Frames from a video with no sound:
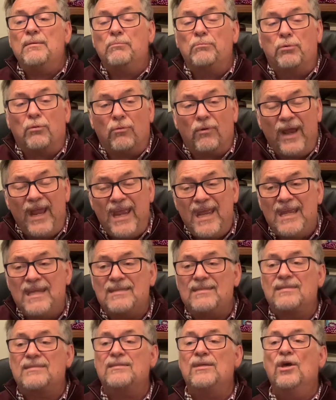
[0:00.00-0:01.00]

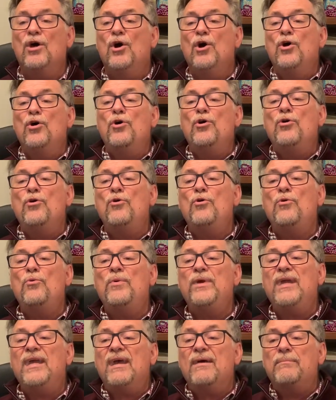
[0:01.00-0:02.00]
embrace who
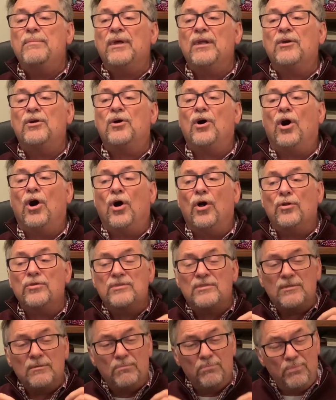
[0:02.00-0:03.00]
we have been
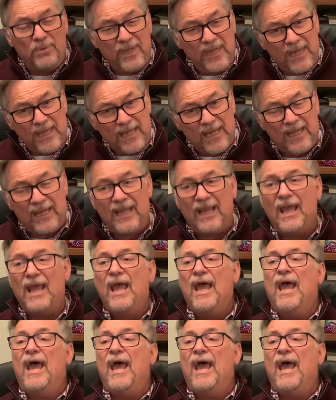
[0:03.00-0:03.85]
called to be